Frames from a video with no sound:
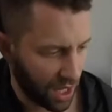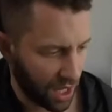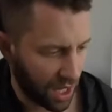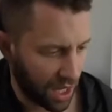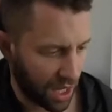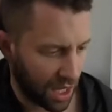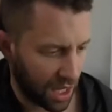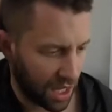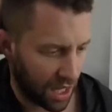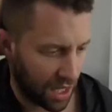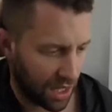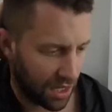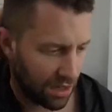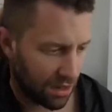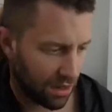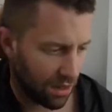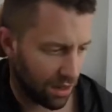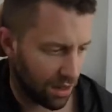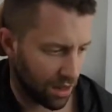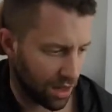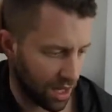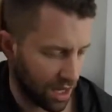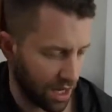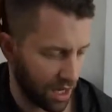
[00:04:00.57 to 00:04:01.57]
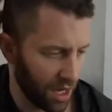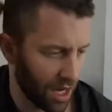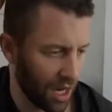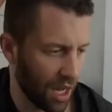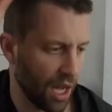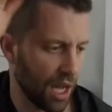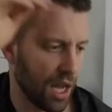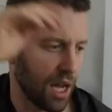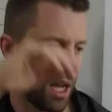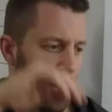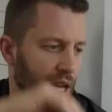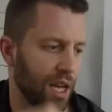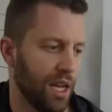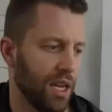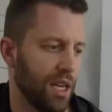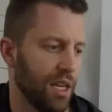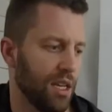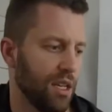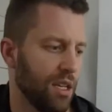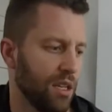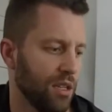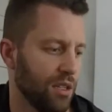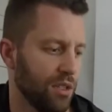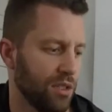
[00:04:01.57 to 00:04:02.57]
And then
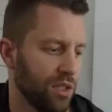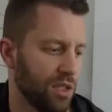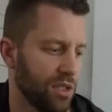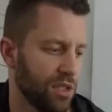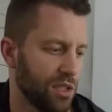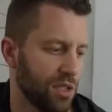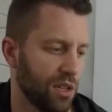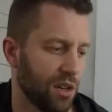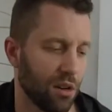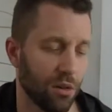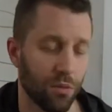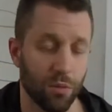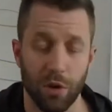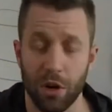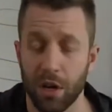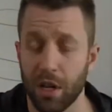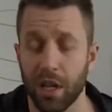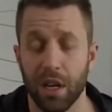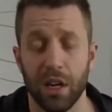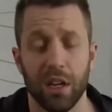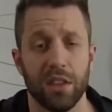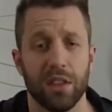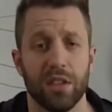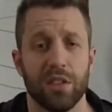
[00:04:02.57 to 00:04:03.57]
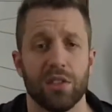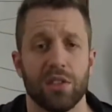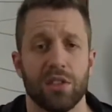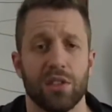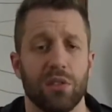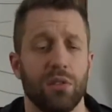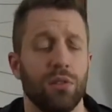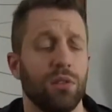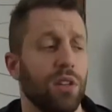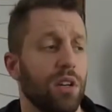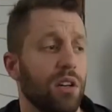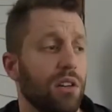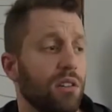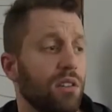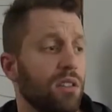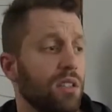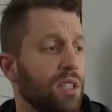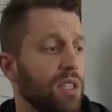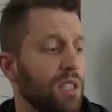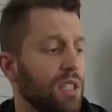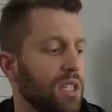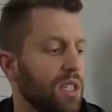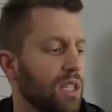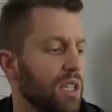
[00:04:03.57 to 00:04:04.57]
I just started working on this solo,
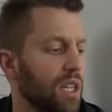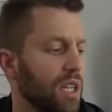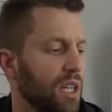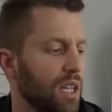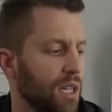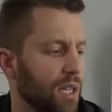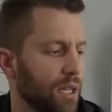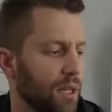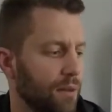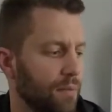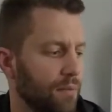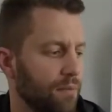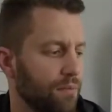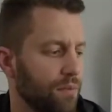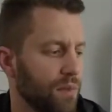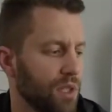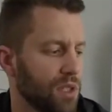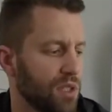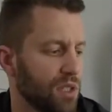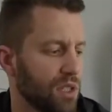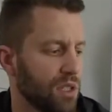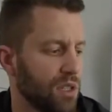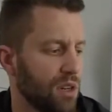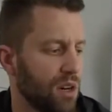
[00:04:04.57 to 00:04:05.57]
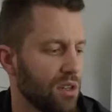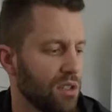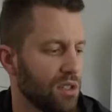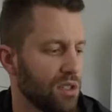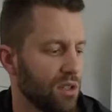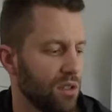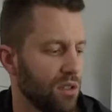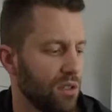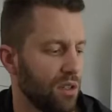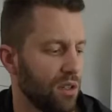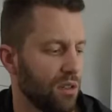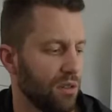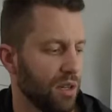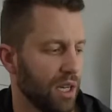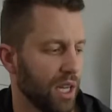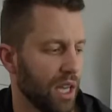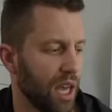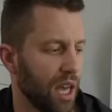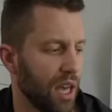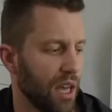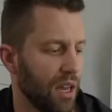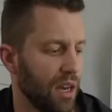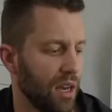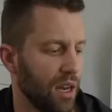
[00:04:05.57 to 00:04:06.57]
um, this guitar solo
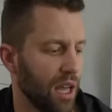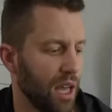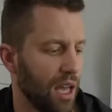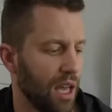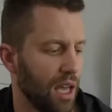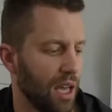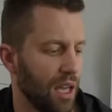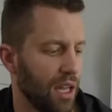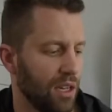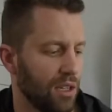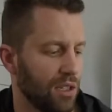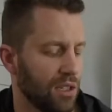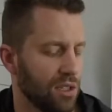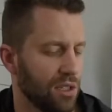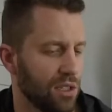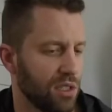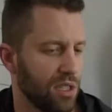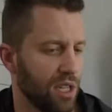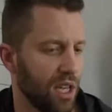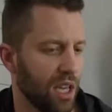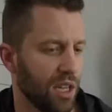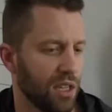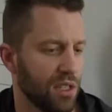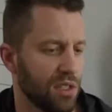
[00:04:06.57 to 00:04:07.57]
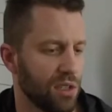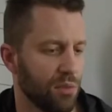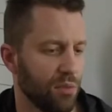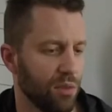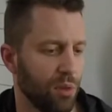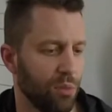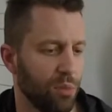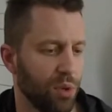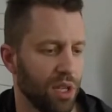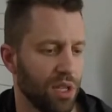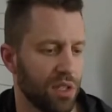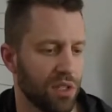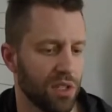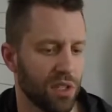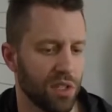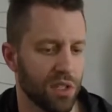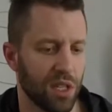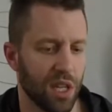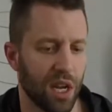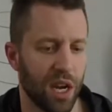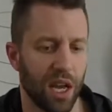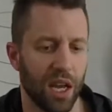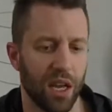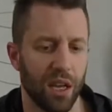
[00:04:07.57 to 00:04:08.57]
again, and just taking some of the pieces
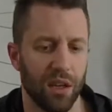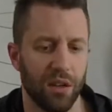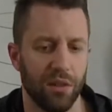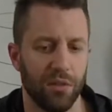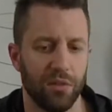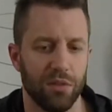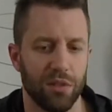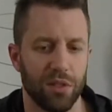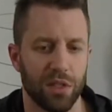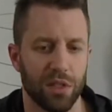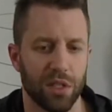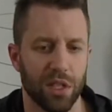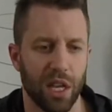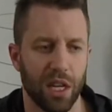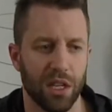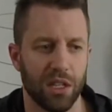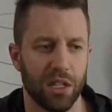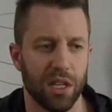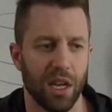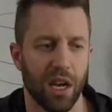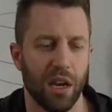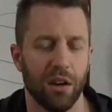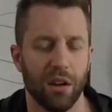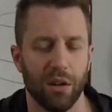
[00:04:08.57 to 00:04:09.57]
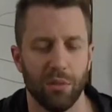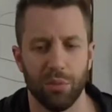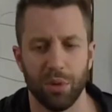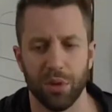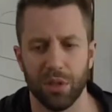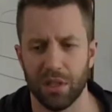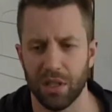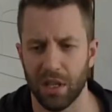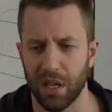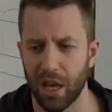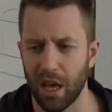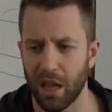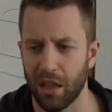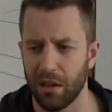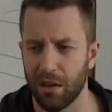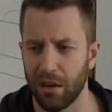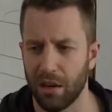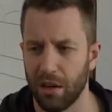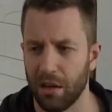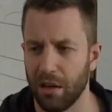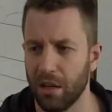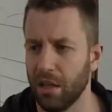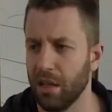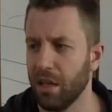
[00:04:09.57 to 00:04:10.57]
that I had sketched out and put
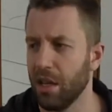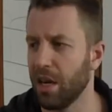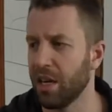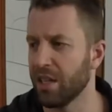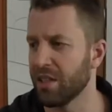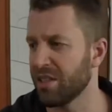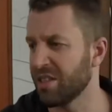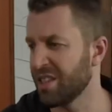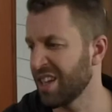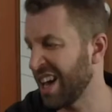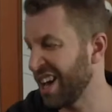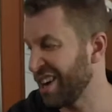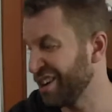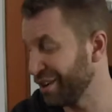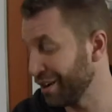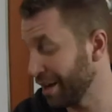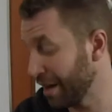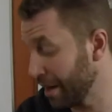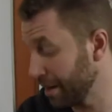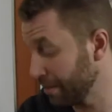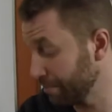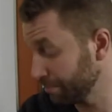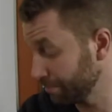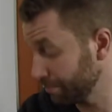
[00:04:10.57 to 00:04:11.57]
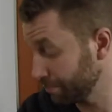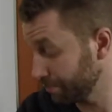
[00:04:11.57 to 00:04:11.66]
together on Saturday